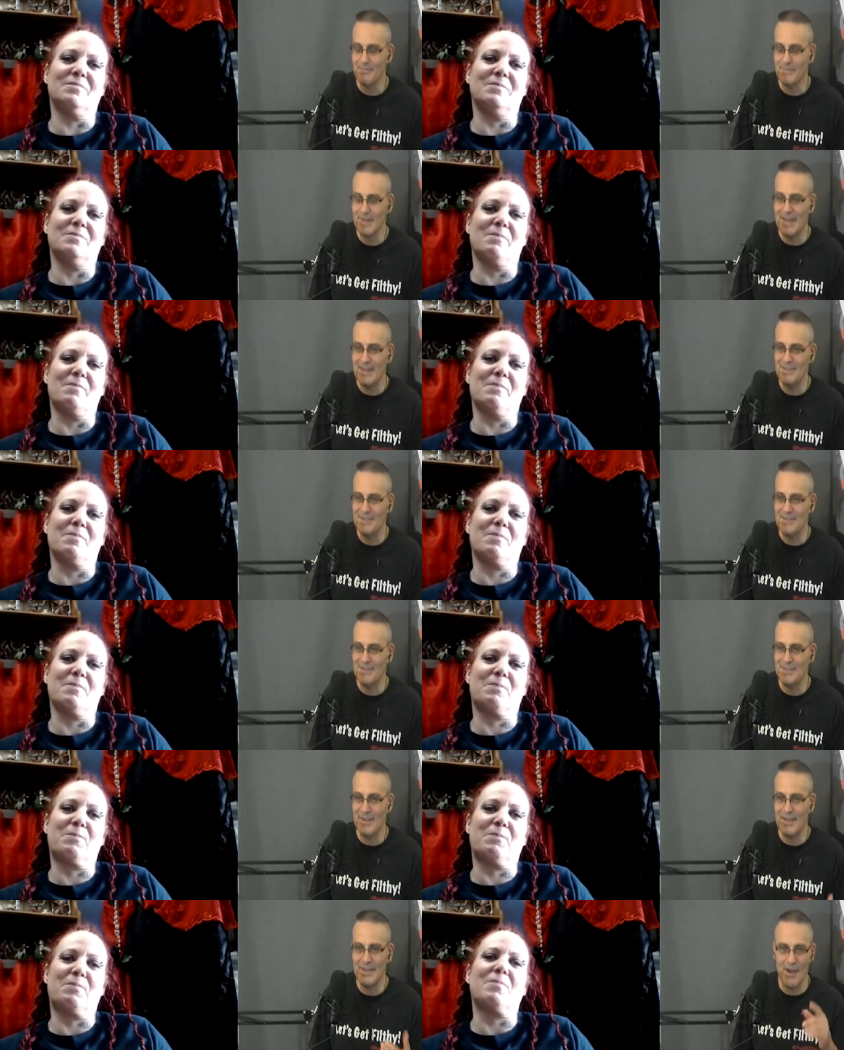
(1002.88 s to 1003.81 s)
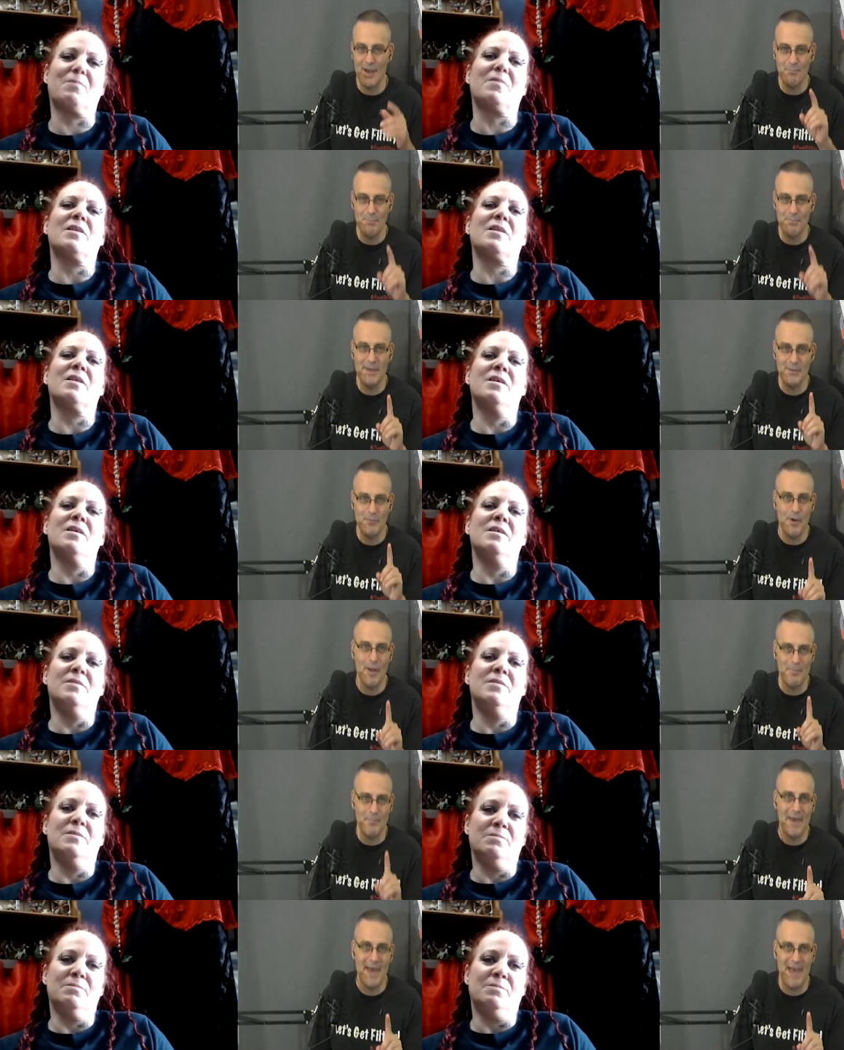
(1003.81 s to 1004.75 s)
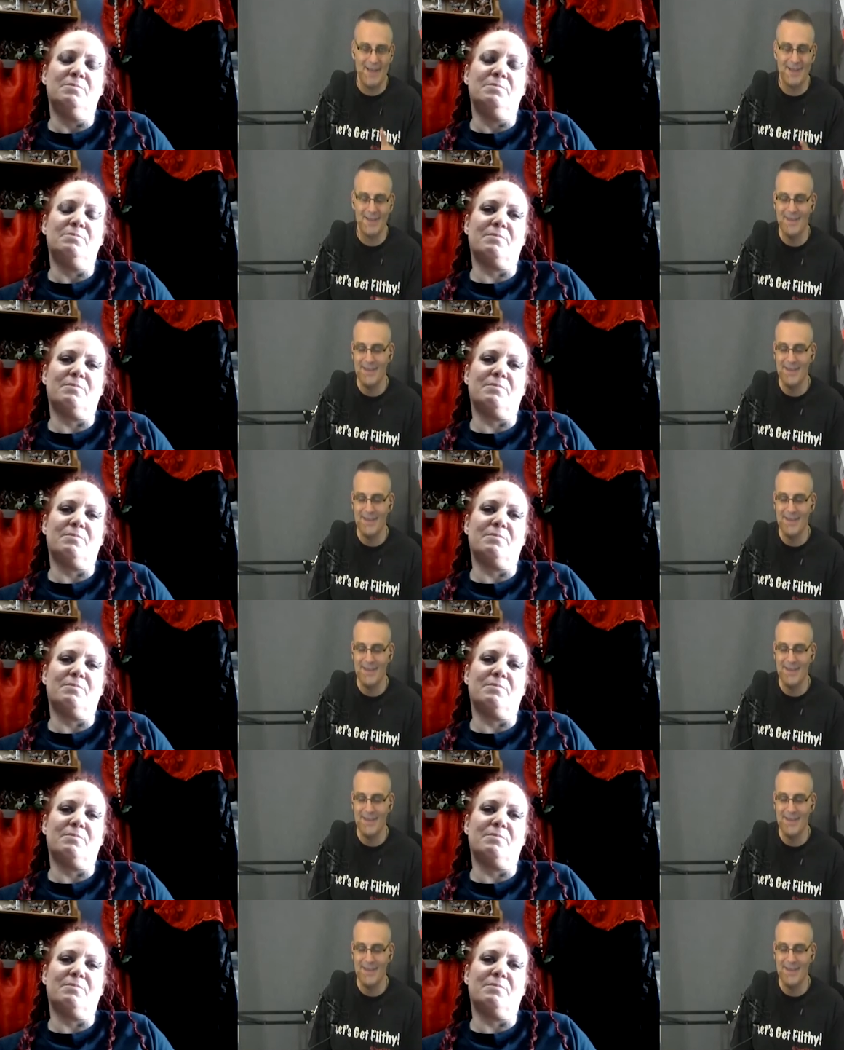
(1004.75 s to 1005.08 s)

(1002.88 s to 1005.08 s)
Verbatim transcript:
Speaker 1: And she's like, be right back.